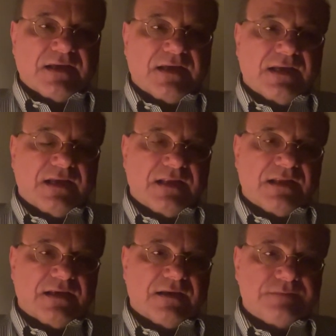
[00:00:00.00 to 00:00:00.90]
And
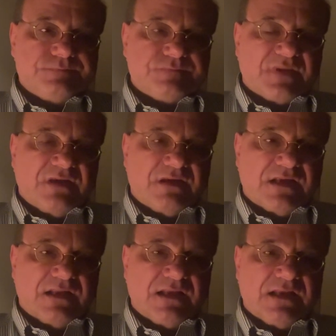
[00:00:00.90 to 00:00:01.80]
you
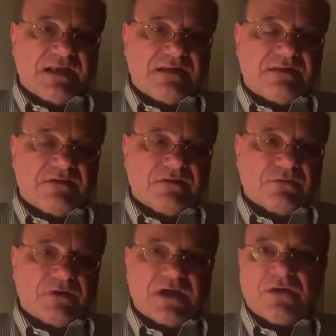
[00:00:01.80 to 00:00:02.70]
can then get to
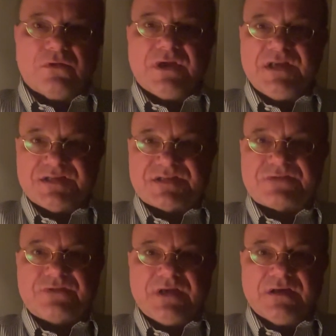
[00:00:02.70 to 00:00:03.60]
know our
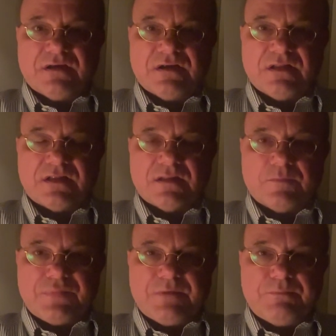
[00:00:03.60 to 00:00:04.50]
history a little
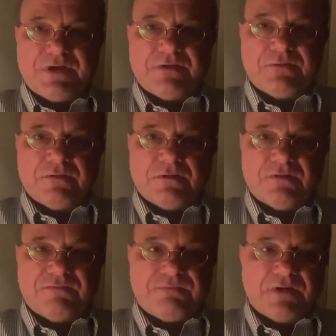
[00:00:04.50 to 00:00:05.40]
bit better
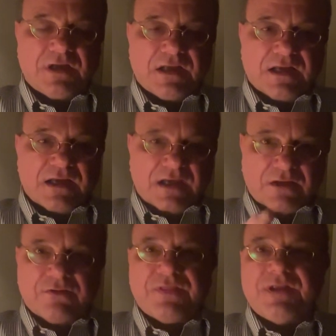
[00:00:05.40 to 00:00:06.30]
of
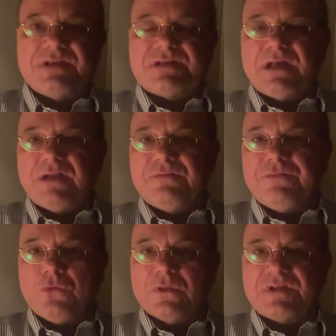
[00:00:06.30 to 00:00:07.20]
how things
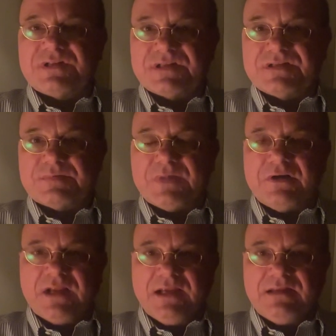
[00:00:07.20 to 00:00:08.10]
unfolded since
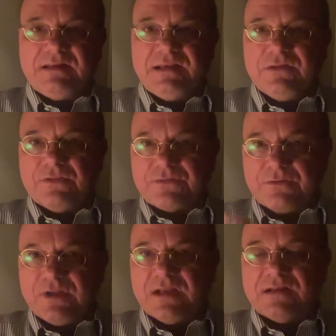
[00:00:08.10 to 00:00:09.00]
about
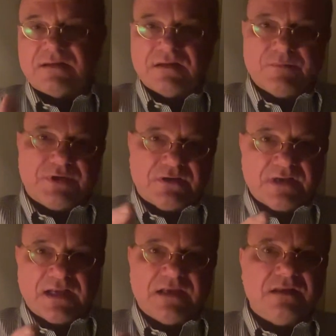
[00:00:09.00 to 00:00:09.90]
1830 until about
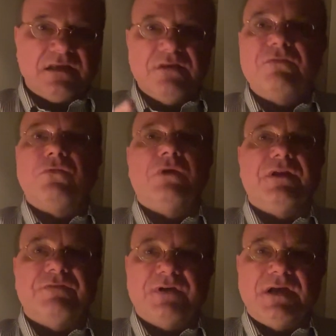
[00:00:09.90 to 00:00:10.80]

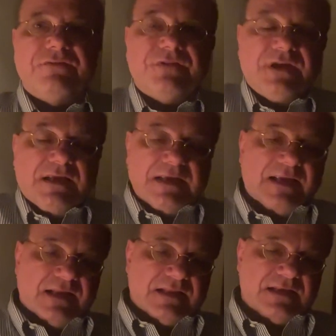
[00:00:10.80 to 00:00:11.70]
1945.
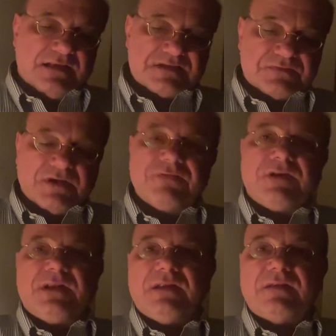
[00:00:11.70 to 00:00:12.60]
That is
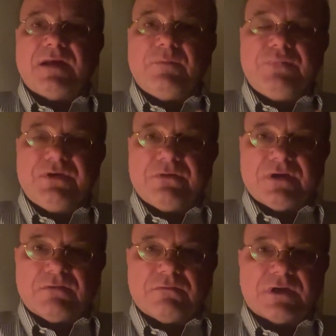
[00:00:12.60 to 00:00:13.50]
roughly the time
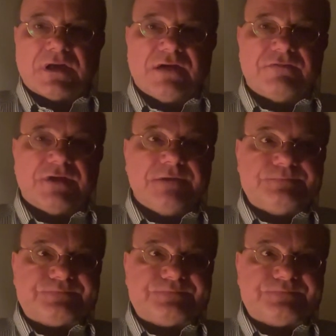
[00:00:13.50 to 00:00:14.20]
period we're covering